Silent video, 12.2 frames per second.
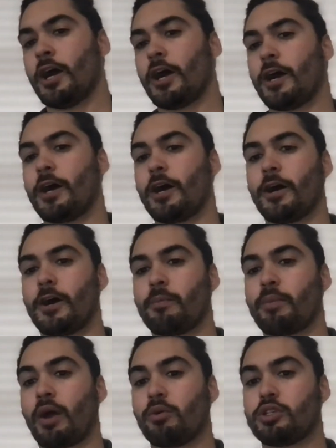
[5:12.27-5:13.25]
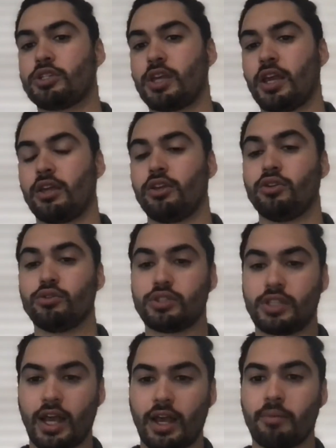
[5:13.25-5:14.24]
I would say use
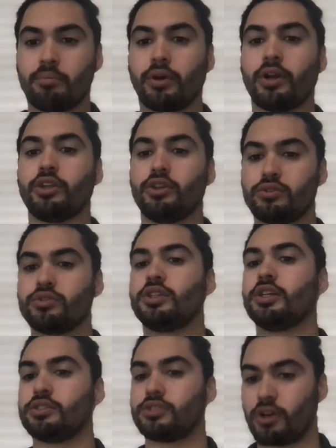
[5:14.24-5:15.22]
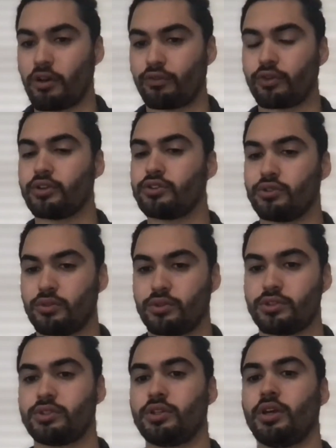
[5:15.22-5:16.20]
that, but use these software and
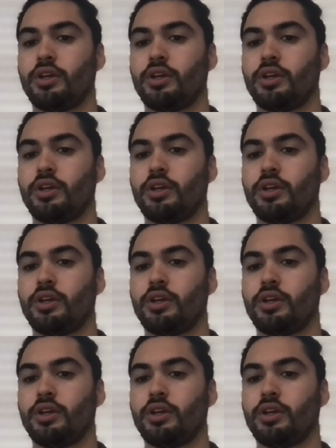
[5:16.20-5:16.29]
tools